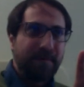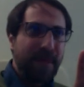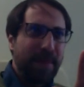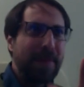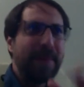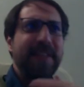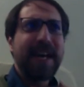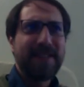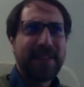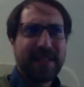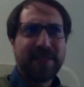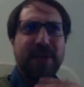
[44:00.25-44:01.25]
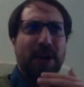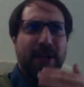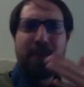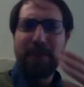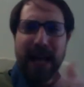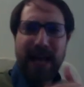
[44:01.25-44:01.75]
maybe that does not
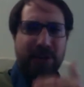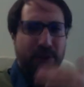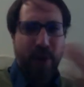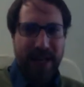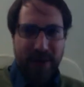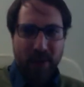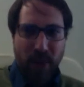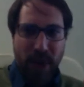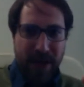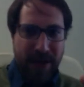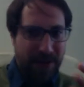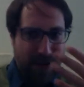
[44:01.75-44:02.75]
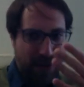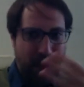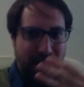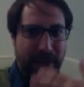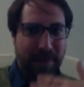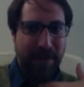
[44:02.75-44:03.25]
apply to anyone. It, it
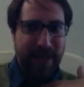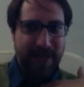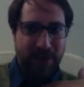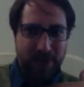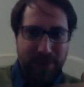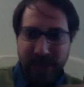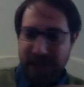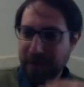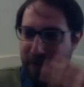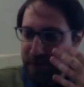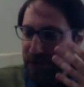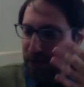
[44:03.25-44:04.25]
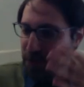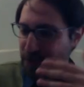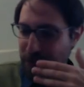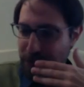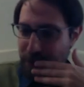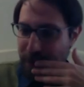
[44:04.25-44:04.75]
only applies to me
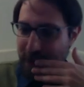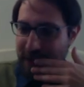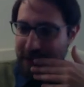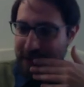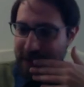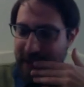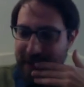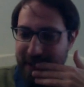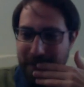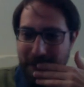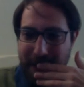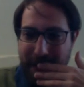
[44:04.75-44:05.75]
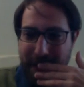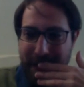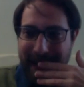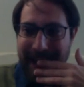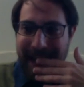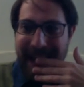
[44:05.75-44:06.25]
to, to a great extent. But
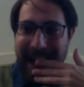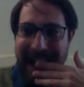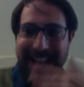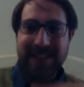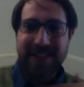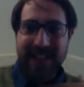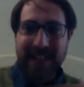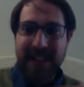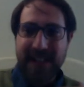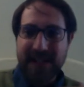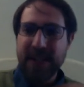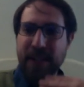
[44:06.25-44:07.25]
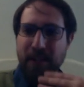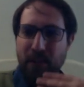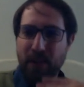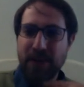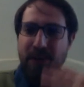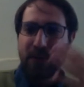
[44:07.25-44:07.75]
I think that it's
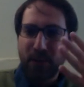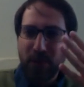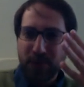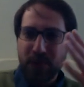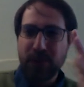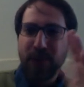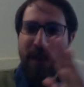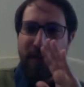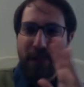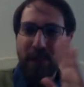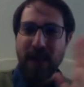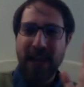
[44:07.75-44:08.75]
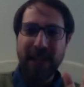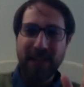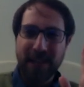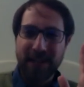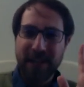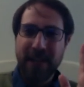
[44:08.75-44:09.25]
important to also have a
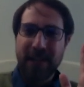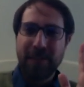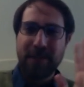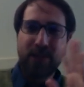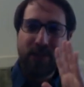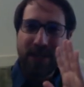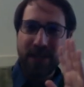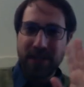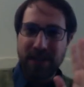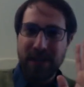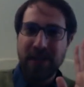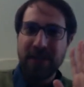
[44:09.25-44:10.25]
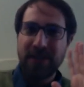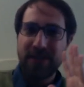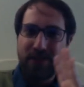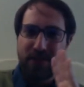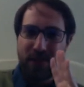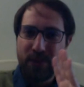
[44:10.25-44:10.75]
break between uh, the
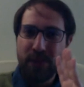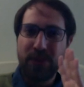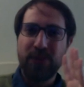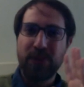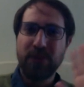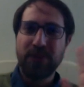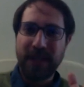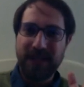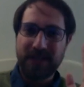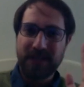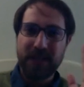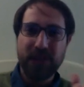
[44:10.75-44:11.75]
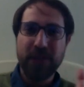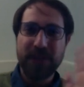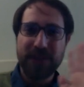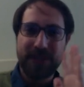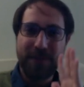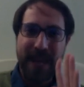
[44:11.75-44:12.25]
two the two things. So the
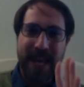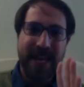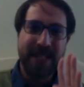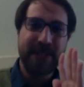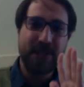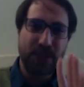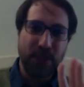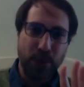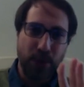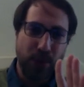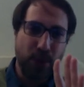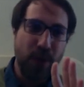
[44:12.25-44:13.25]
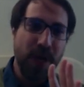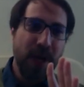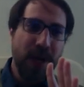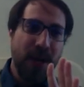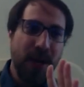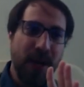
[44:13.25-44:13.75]
space you
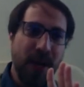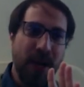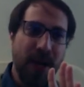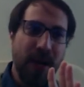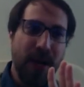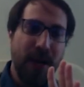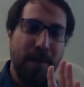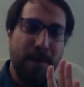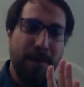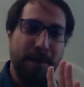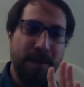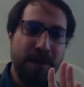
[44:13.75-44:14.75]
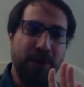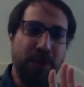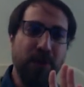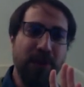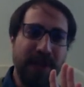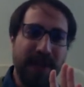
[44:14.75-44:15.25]
um,
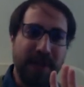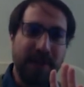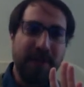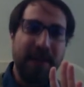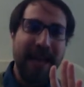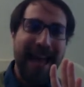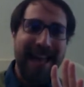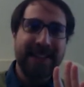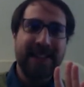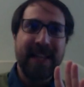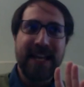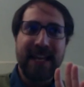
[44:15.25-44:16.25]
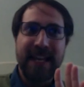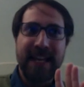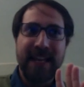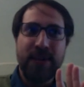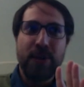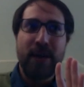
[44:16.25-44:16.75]
you live as a
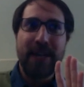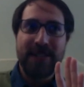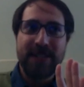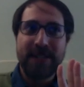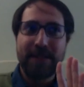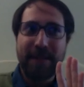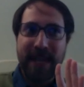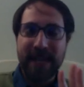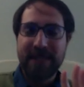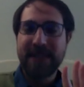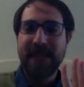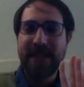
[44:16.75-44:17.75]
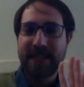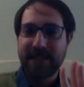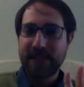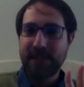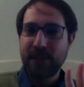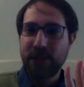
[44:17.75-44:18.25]
you know as a space that
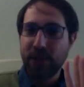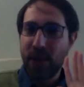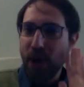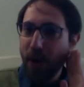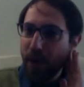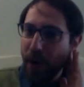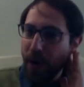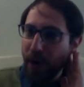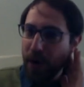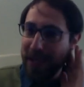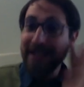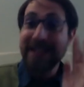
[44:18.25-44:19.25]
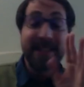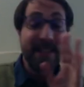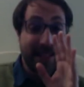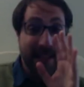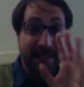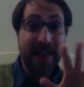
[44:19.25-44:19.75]
it's you know uh, that,
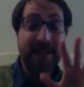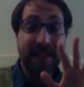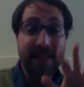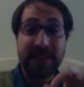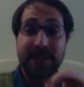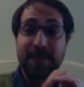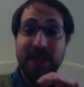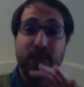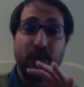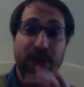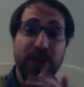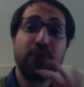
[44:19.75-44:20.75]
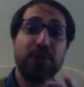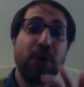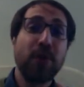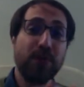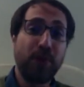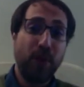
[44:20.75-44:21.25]
that, that's a space where you
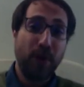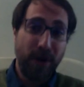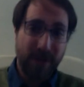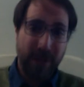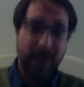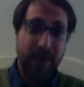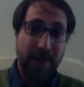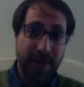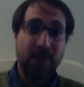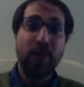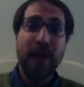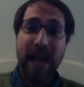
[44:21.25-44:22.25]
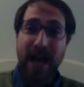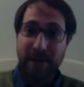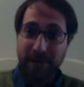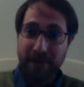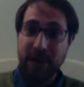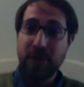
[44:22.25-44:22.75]
don't work, but you have
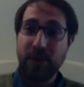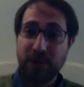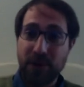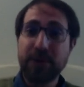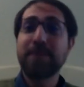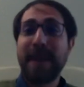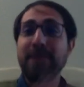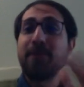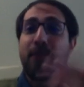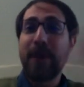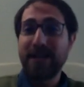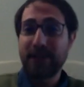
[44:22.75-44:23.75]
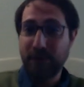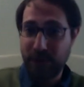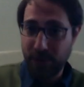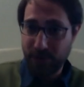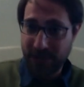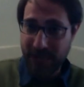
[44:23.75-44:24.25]
you know you spend the rest of
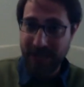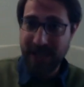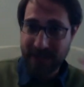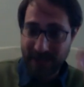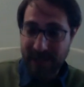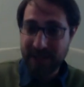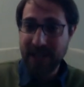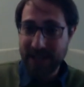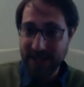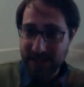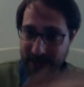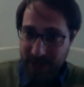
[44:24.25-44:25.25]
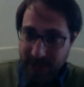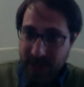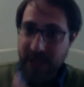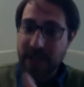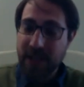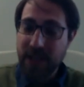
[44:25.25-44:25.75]
your day that that doesn't
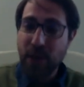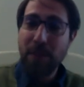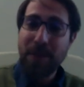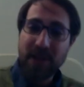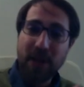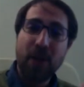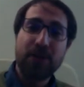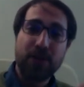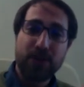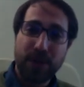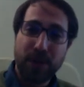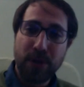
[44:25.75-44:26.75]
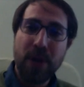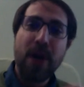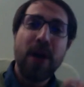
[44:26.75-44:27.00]
you know belong to the